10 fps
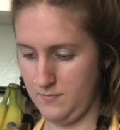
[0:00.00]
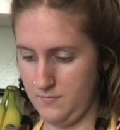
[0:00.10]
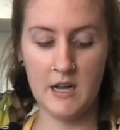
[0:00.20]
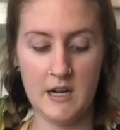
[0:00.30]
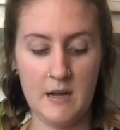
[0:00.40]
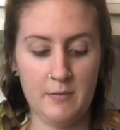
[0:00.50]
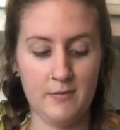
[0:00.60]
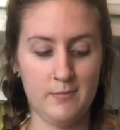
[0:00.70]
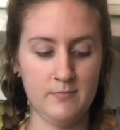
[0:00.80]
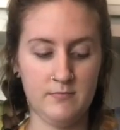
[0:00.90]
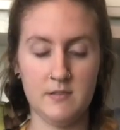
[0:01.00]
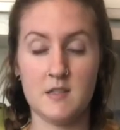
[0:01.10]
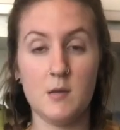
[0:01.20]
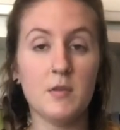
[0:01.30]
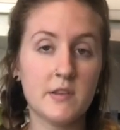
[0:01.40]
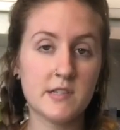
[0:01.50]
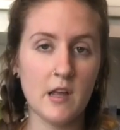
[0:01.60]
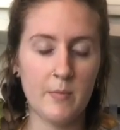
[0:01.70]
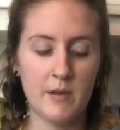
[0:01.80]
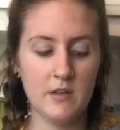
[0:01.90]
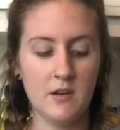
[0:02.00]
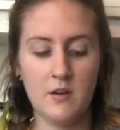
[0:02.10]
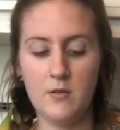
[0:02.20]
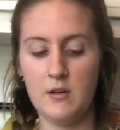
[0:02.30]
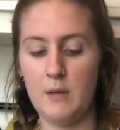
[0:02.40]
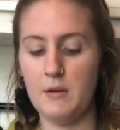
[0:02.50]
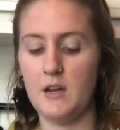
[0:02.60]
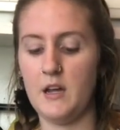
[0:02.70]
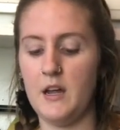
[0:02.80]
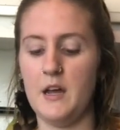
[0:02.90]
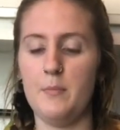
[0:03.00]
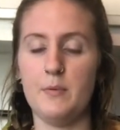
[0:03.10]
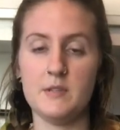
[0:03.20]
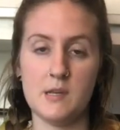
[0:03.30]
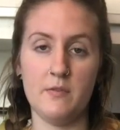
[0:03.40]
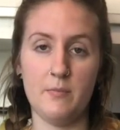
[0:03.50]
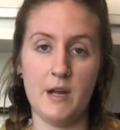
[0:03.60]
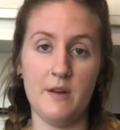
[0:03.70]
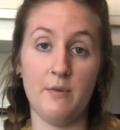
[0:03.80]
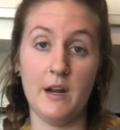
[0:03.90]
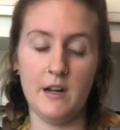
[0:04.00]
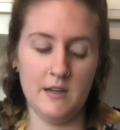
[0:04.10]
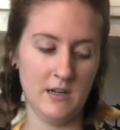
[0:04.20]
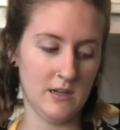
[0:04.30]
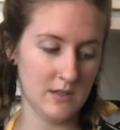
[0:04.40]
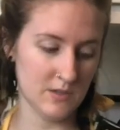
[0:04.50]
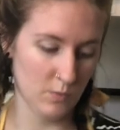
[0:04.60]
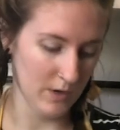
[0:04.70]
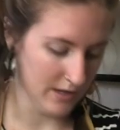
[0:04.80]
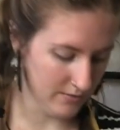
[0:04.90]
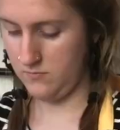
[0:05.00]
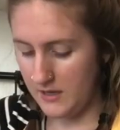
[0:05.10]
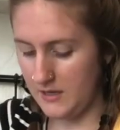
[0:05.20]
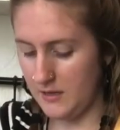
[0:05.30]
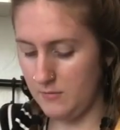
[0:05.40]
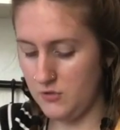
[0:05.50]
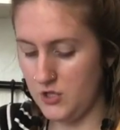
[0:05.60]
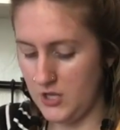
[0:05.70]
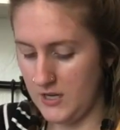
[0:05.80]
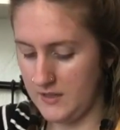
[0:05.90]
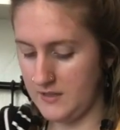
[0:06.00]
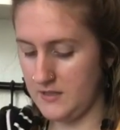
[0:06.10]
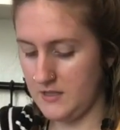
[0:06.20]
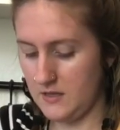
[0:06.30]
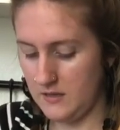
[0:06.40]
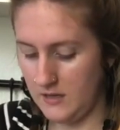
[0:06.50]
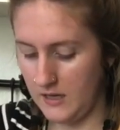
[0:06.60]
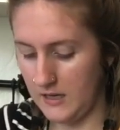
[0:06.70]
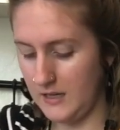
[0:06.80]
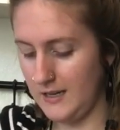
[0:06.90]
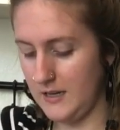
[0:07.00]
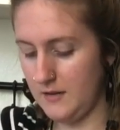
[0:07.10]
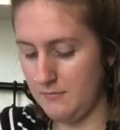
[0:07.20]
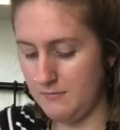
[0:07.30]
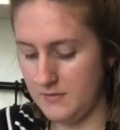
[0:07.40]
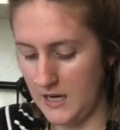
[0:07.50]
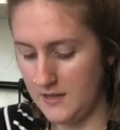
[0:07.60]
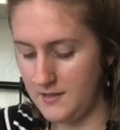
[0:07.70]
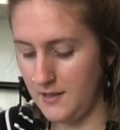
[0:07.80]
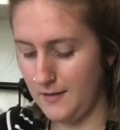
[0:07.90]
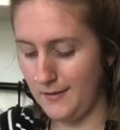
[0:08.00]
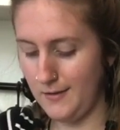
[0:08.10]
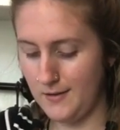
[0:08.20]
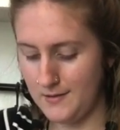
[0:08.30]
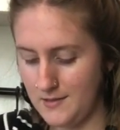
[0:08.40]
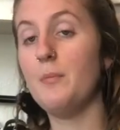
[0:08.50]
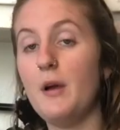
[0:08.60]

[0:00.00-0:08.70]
Cut up some of this jalapeno, and I'm gonna cut up some of my red onion as well. I am just cutting it, dicing it, I guess.